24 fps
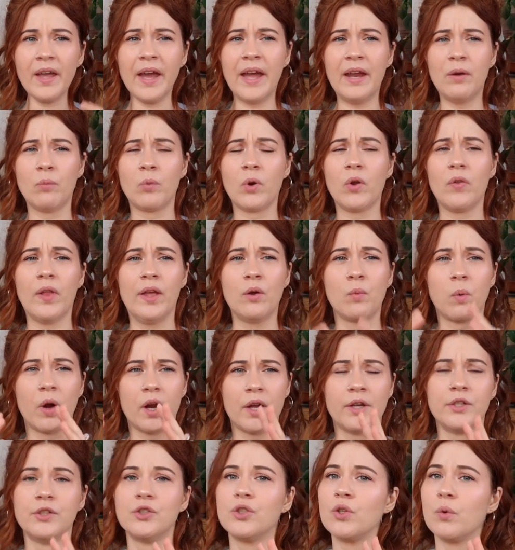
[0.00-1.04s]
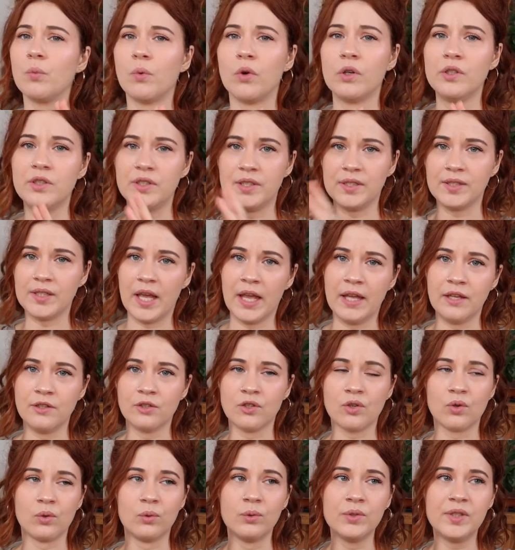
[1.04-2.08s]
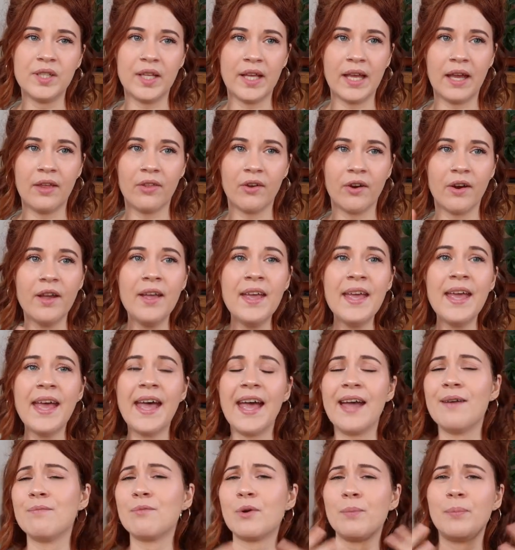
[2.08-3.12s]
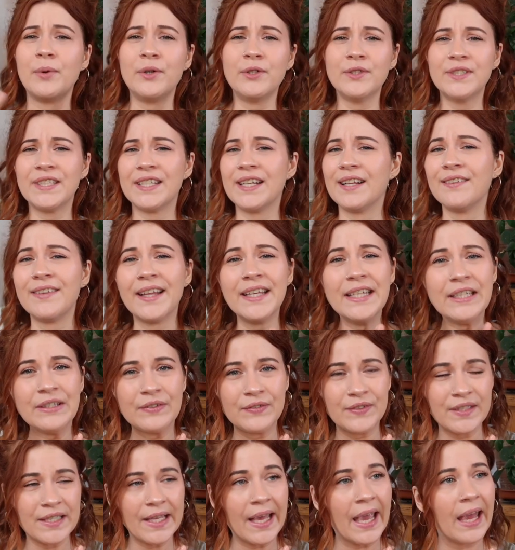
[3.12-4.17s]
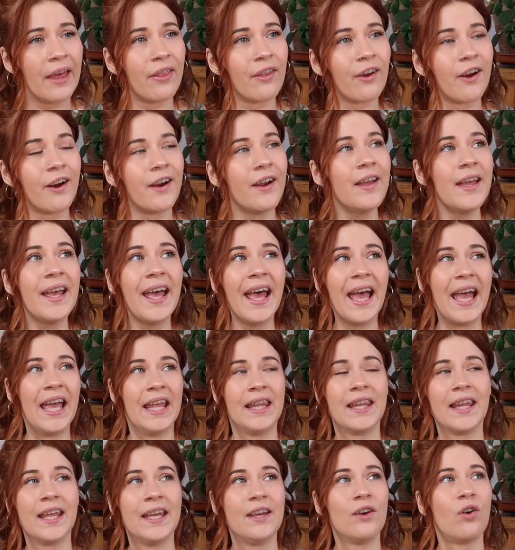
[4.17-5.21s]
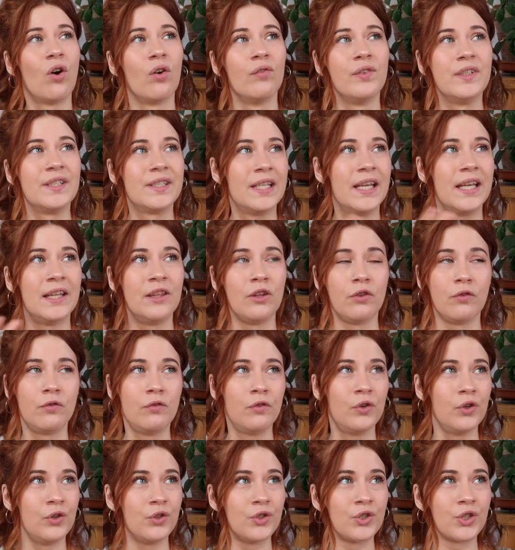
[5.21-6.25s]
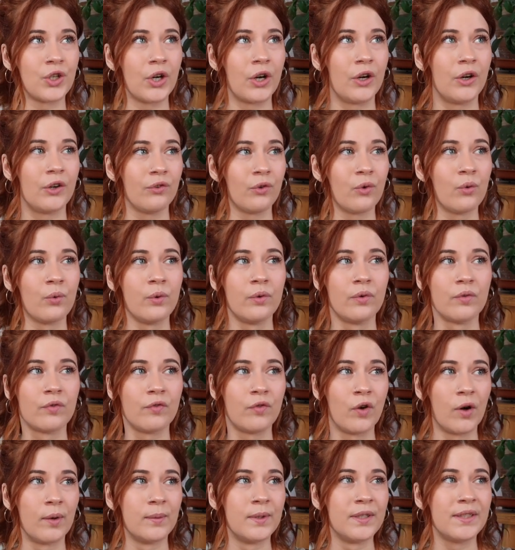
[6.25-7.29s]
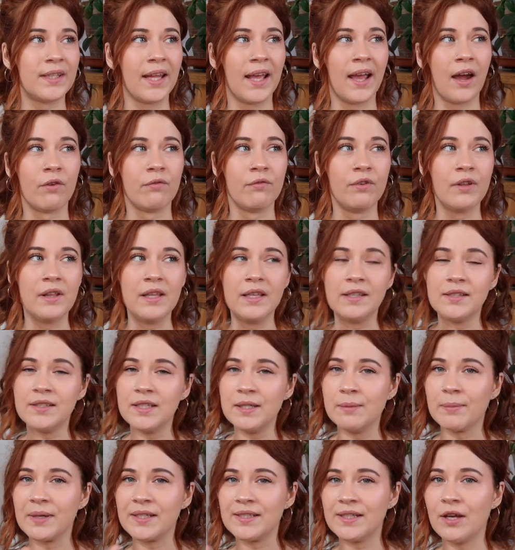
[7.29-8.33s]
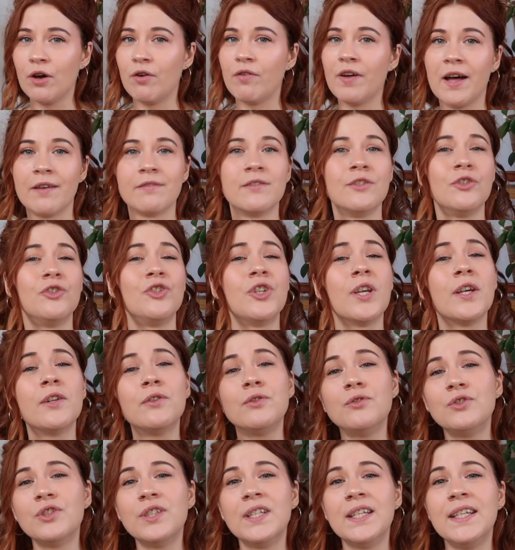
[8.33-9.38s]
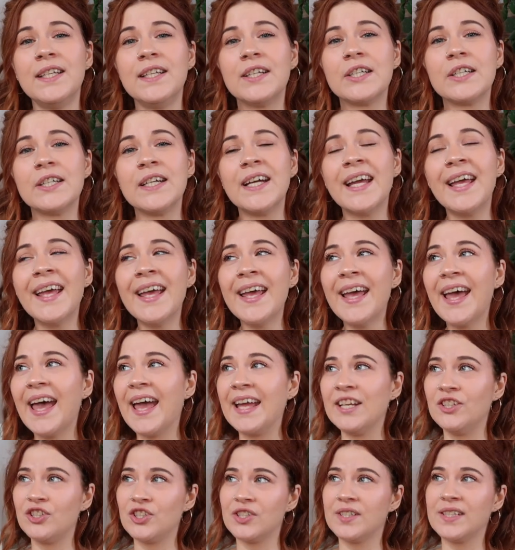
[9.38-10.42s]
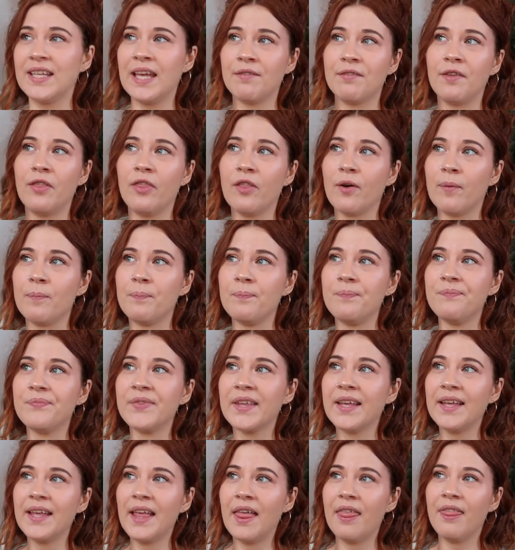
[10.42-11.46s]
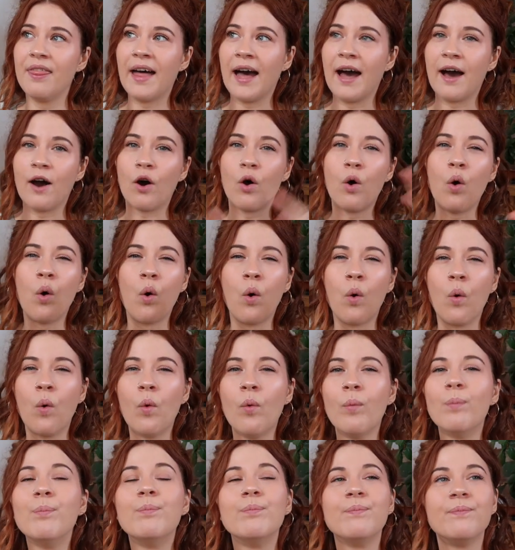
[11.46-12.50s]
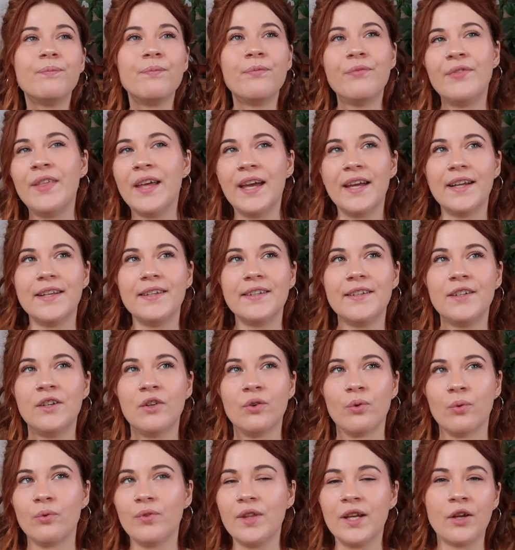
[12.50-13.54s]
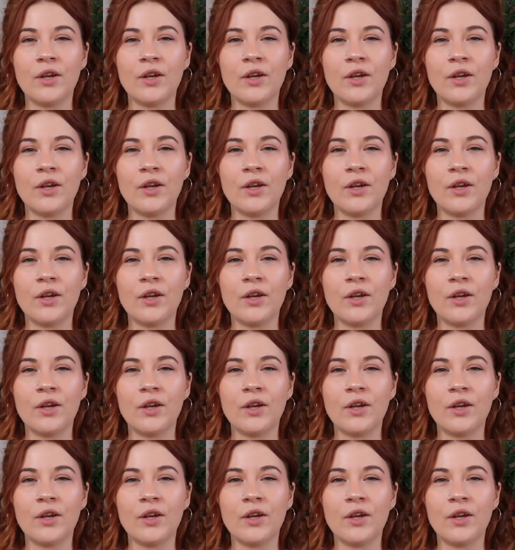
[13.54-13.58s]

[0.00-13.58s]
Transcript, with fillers: and we're like working towards this end goal together and we're building a life together and like obviously in the future going forward like I really see myself having children here and just giving them that home that you know they